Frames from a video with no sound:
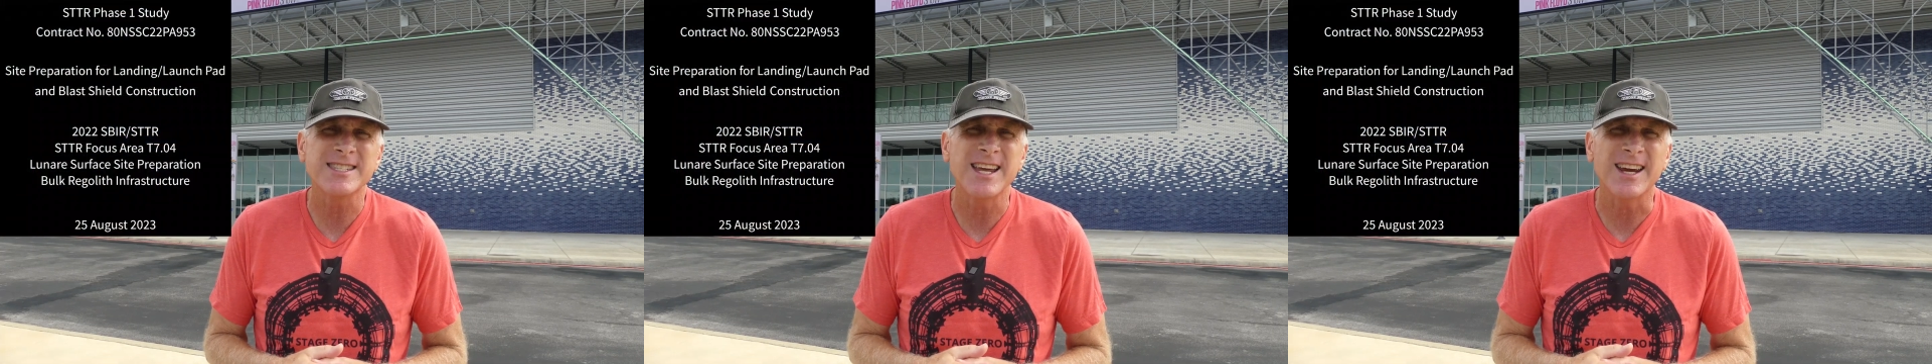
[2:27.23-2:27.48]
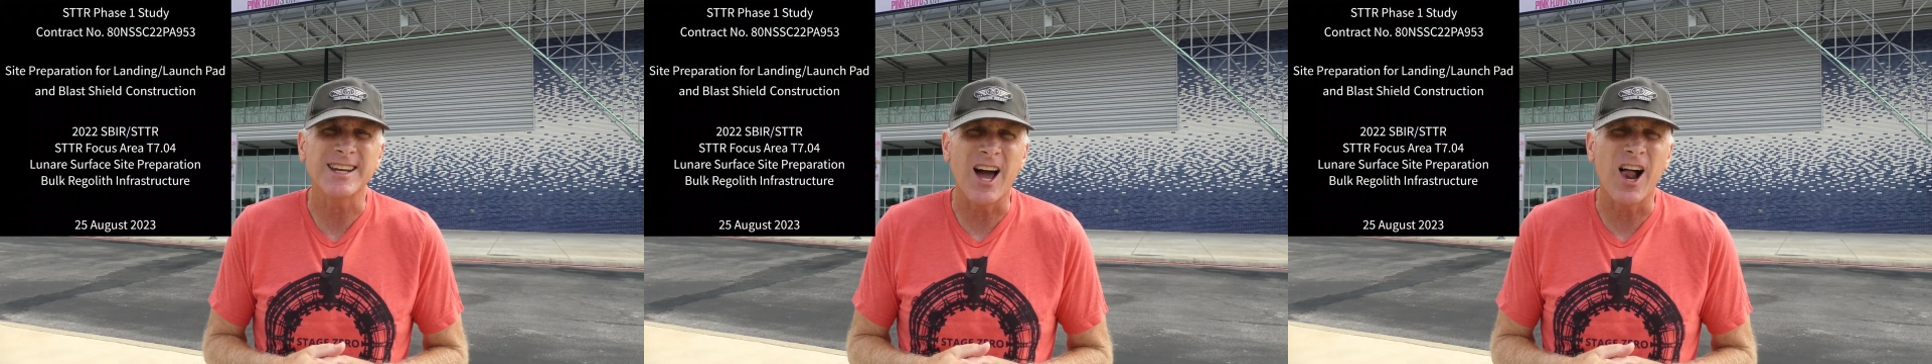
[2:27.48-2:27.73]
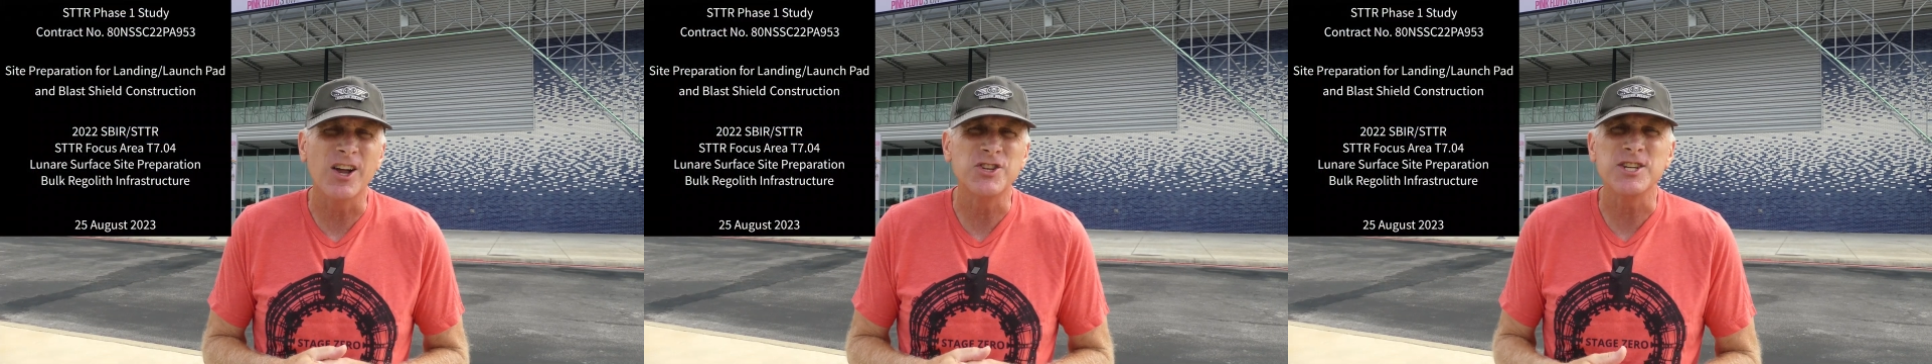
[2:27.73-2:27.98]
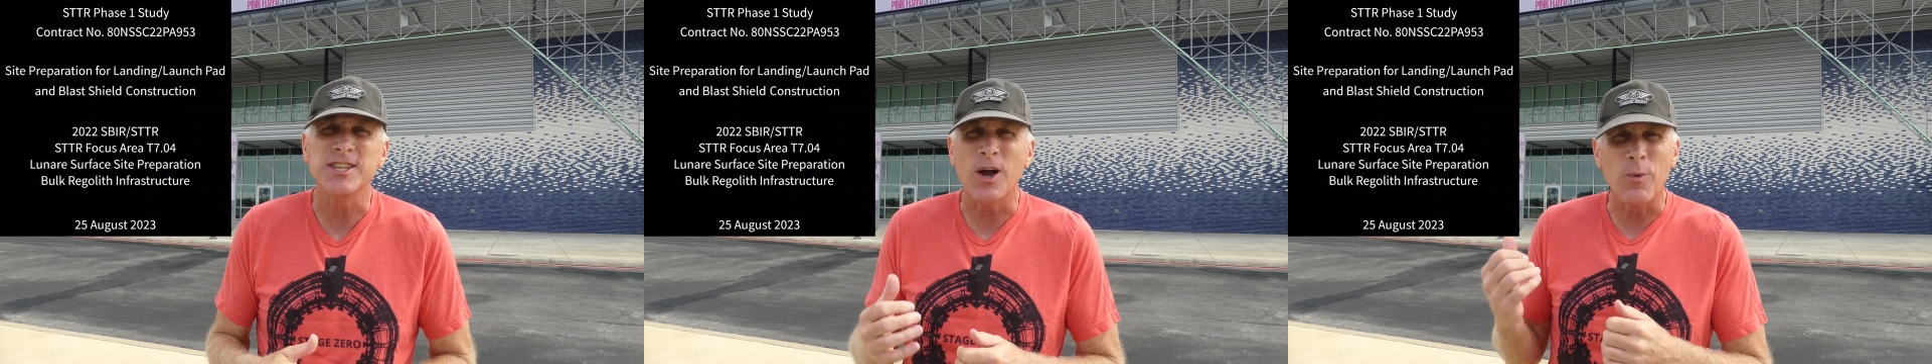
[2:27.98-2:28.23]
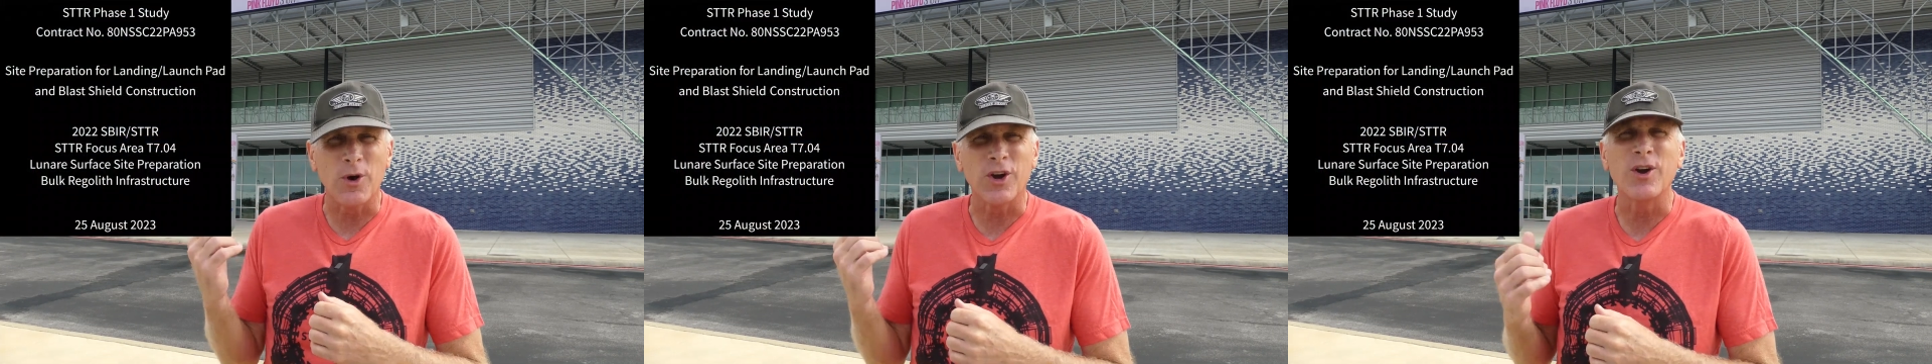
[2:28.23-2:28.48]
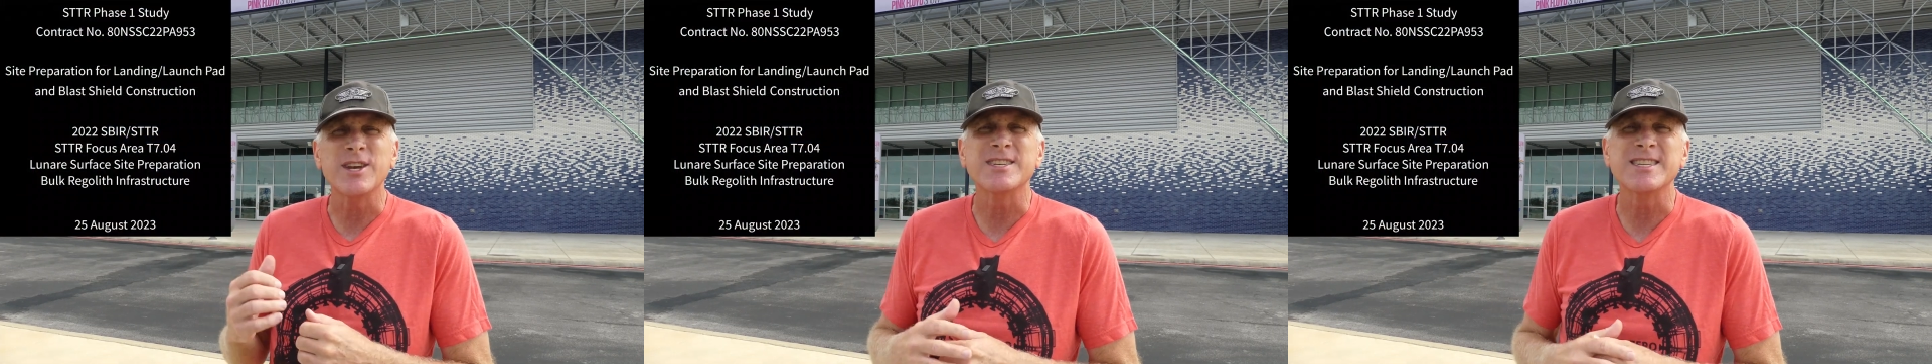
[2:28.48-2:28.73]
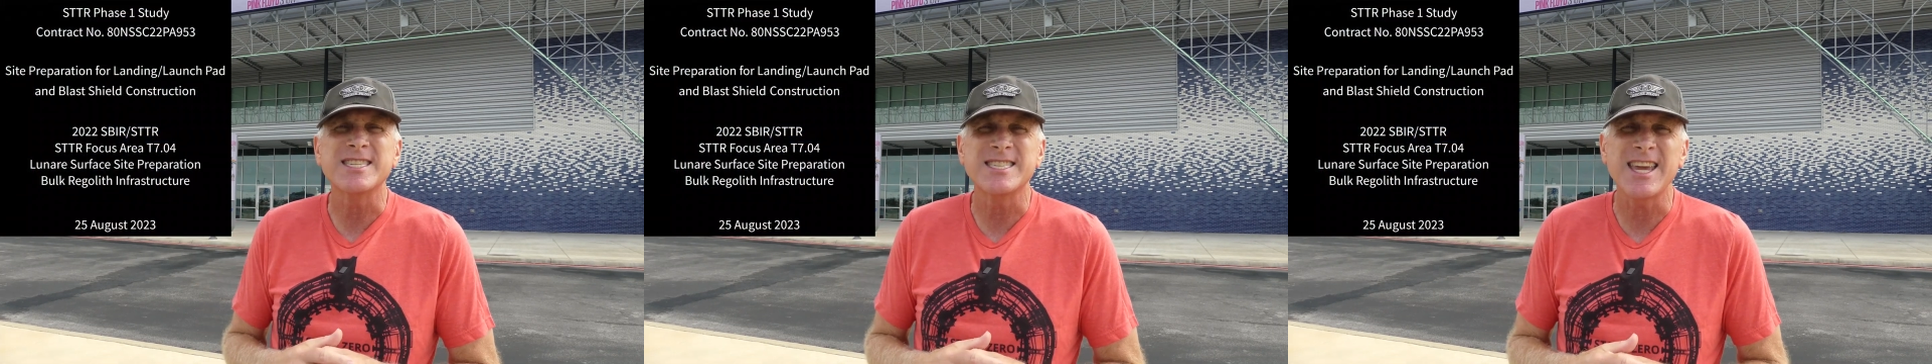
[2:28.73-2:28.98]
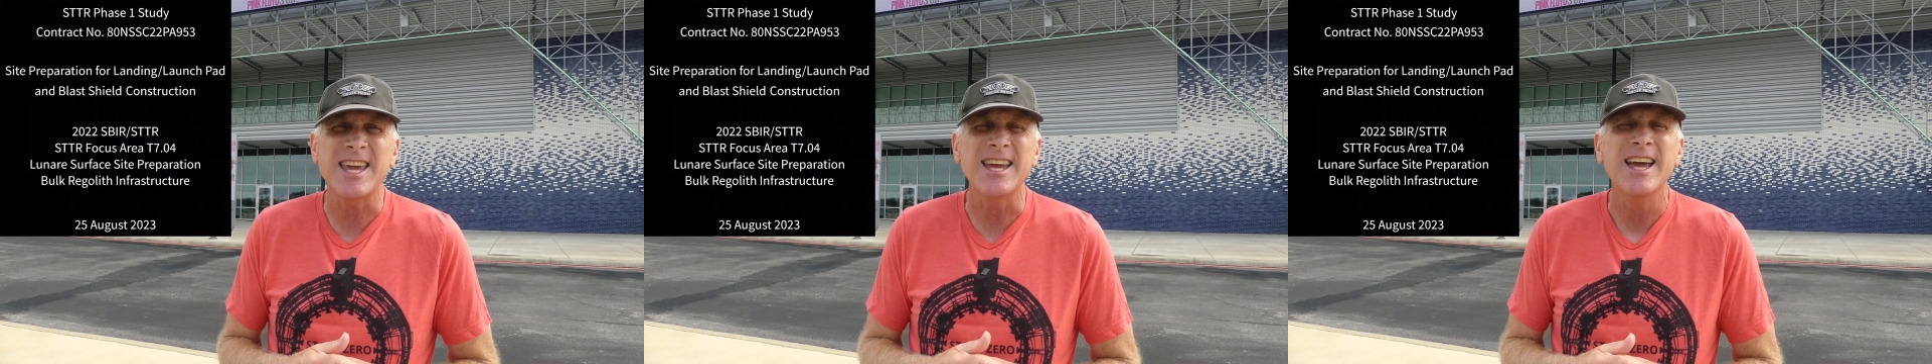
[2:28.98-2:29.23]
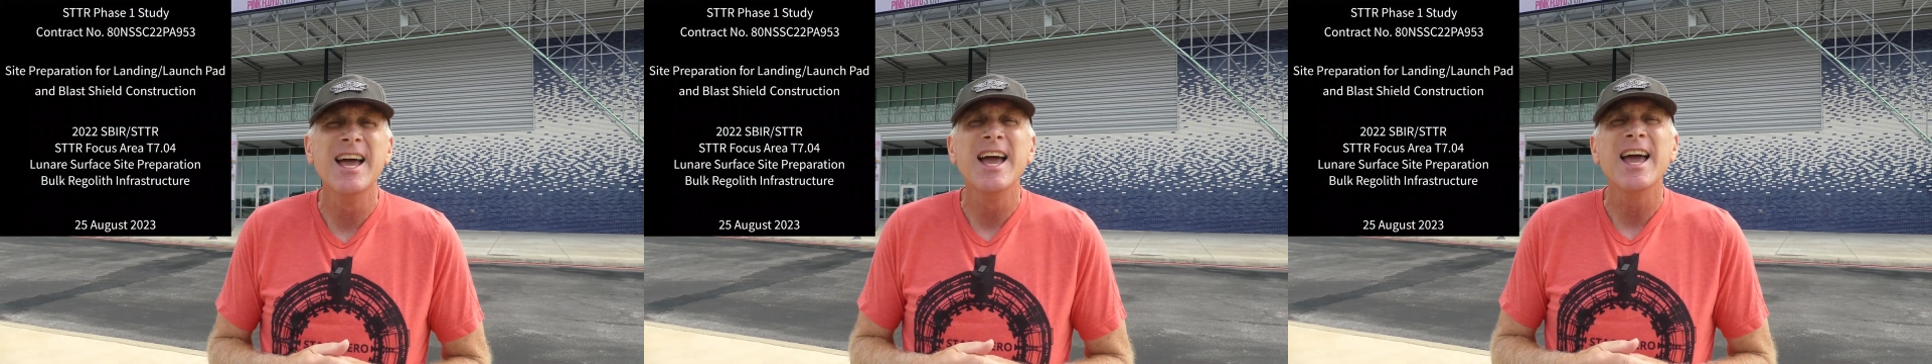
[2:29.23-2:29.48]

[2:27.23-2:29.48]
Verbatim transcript: technology that we're going to see